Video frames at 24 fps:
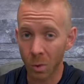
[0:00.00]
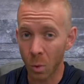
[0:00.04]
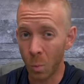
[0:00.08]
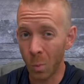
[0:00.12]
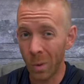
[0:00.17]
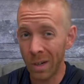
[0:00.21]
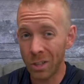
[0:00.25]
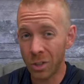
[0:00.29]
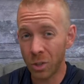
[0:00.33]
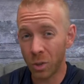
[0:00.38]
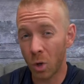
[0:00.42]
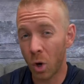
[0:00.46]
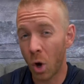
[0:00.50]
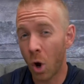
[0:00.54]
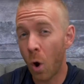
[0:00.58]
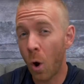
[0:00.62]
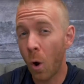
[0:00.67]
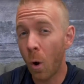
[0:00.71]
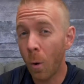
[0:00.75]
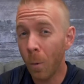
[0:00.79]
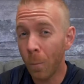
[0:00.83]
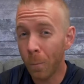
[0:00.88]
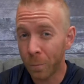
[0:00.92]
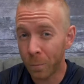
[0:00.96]
which
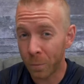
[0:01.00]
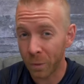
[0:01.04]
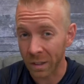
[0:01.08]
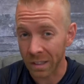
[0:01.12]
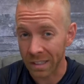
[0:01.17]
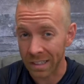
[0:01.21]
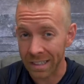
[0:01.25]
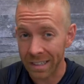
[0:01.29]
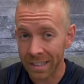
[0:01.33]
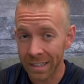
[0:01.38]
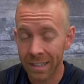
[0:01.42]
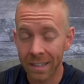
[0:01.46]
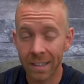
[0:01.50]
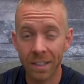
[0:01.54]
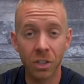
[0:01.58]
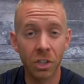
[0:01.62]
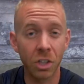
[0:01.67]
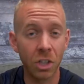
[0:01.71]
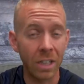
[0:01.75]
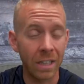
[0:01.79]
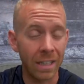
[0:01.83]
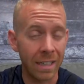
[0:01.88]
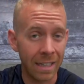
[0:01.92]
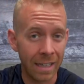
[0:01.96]
hopefully
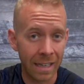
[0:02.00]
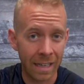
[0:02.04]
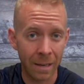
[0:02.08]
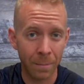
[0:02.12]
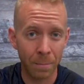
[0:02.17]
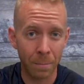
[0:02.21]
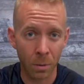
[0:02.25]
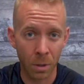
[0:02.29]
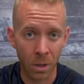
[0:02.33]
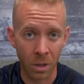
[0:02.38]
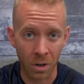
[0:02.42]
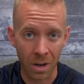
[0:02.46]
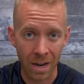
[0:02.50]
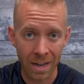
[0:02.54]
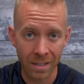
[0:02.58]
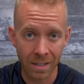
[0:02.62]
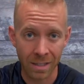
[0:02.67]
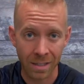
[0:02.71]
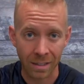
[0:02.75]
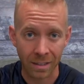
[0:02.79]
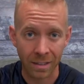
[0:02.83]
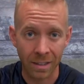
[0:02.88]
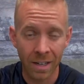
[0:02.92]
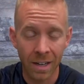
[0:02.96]
she can keep
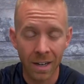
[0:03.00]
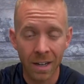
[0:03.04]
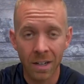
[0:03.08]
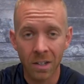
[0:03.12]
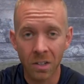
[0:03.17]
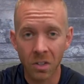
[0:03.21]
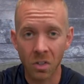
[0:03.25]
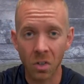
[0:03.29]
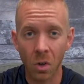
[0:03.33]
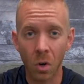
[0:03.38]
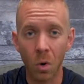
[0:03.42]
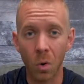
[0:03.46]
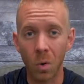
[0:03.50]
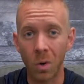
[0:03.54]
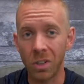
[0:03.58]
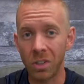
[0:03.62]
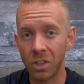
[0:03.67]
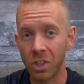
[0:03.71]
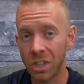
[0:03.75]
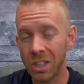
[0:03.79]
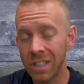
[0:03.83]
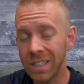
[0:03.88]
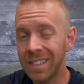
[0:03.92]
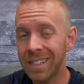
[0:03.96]
progressing. So
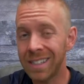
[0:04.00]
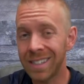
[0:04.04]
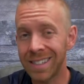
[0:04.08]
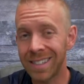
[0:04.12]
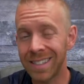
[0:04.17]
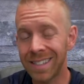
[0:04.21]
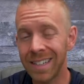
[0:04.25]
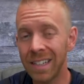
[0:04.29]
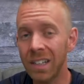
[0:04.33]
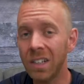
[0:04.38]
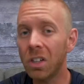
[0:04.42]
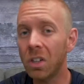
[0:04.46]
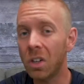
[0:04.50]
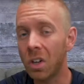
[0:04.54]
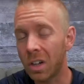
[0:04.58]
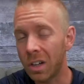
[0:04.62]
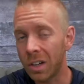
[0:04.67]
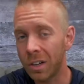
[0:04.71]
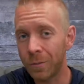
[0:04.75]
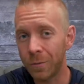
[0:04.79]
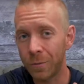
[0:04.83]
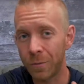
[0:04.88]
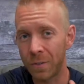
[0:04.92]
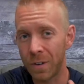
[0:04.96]
she's still
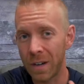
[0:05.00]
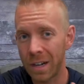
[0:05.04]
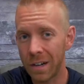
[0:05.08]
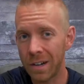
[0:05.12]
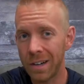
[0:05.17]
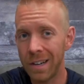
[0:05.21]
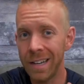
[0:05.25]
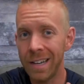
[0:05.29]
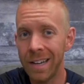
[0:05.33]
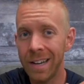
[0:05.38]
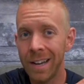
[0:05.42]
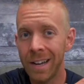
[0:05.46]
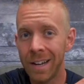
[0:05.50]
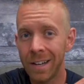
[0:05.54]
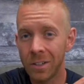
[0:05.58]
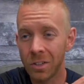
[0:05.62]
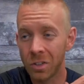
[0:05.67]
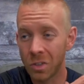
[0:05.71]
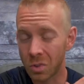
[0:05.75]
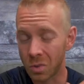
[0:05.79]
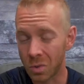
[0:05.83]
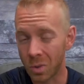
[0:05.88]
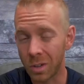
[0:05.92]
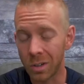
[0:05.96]
on a very
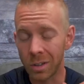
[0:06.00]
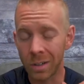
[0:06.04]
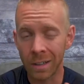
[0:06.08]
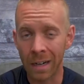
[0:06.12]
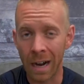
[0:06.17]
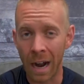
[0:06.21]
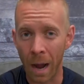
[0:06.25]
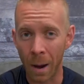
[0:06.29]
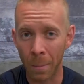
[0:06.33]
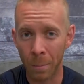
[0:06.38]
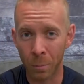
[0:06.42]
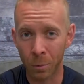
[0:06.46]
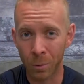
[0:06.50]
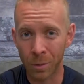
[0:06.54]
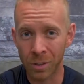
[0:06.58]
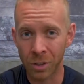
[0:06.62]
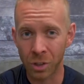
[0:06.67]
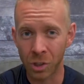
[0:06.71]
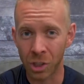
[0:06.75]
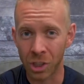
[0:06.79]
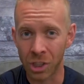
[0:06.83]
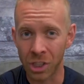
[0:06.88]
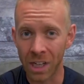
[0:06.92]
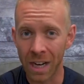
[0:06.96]
strong upward
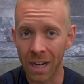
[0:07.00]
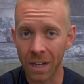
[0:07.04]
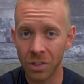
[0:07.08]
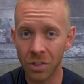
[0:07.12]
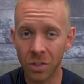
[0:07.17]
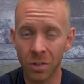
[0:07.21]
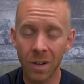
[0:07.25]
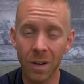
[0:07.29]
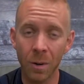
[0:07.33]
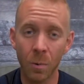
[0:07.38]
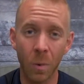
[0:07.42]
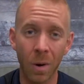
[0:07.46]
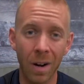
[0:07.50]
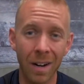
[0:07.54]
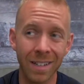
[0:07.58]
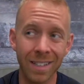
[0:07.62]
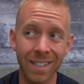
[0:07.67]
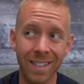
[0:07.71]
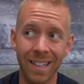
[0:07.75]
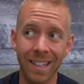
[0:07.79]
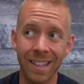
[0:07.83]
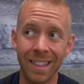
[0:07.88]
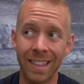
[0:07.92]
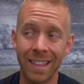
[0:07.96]
trajectory,
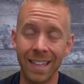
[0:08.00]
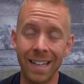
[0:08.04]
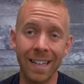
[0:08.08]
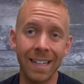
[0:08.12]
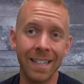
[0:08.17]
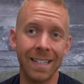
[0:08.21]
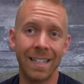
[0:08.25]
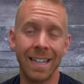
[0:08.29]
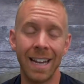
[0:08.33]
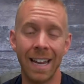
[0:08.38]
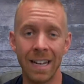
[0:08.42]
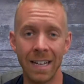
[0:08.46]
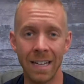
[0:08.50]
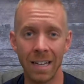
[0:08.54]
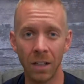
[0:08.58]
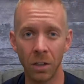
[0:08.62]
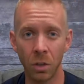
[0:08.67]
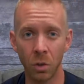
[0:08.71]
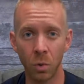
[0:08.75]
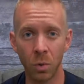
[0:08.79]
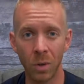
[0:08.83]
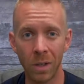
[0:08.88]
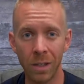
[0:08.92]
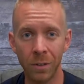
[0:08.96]
whereas I think
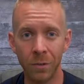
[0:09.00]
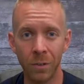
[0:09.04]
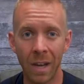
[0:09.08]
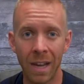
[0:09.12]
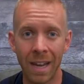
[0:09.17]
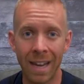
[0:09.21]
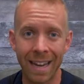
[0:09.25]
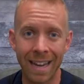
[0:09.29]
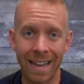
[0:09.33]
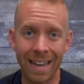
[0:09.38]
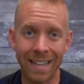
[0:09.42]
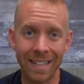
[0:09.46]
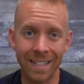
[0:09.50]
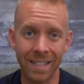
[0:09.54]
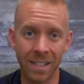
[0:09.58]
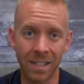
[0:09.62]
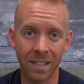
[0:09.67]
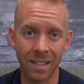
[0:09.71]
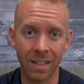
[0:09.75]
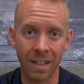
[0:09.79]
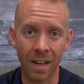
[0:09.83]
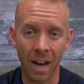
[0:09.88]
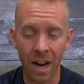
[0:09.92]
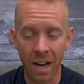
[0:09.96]
Daniela Ryf
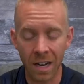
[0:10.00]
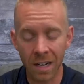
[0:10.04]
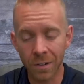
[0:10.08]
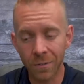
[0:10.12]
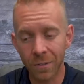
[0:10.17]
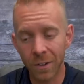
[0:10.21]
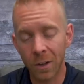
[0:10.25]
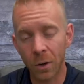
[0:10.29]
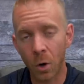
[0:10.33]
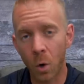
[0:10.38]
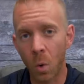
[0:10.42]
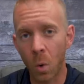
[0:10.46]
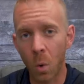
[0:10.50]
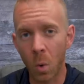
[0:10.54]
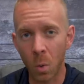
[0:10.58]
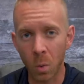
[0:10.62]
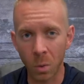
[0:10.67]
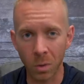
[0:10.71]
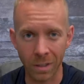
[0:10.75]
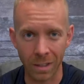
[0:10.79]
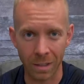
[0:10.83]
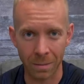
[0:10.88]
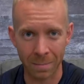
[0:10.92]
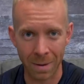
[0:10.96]
is kind of in a
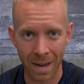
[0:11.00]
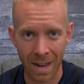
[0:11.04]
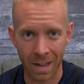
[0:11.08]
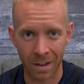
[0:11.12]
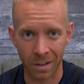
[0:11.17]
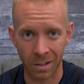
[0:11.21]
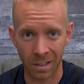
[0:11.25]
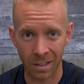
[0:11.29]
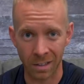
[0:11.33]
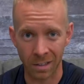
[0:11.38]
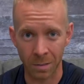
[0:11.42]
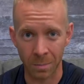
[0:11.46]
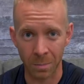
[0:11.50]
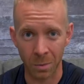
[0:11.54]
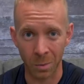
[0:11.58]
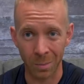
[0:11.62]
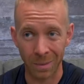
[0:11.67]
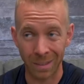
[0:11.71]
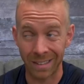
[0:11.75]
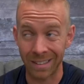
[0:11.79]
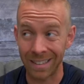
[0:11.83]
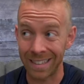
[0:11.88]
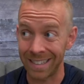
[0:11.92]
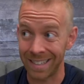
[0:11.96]
holding pattern at the
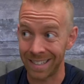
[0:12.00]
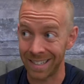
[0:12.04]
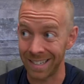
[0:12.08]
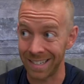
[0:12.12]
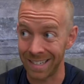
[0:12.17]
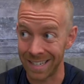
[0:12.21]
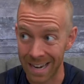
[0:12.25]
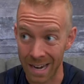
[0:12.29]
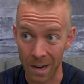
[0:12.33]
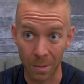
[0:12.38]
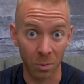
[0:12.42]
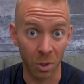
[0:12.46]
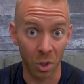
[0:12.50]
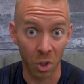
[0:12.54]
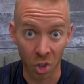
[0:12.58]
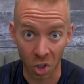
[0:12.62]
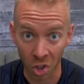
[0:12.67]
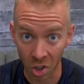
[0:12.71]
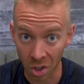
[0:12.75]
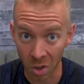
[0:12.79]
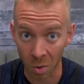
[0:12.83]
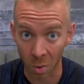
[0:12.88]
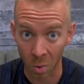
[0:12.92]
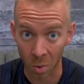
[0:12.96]
moment. It's a damn
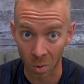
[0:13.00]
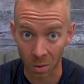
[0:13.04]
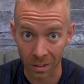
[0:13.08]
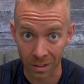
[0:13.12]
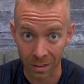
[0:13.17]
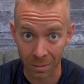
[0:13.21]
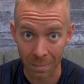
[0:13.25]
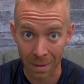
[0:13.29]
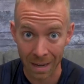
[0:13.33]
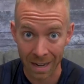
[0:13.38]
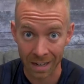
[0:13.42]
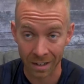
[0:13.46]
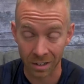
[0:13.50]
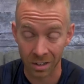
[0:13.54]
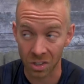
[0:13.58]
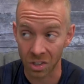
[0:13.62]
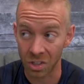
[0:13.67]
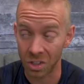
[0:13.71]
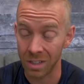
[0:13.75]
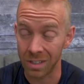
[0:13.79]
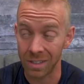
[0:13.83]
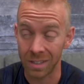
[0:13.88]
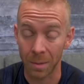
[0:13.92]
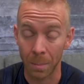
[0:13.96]
good holding pattern.
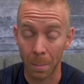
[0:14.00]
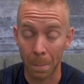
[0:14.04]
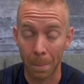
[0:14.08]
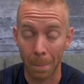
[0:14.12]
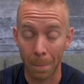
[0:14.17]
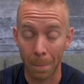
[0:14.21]
She's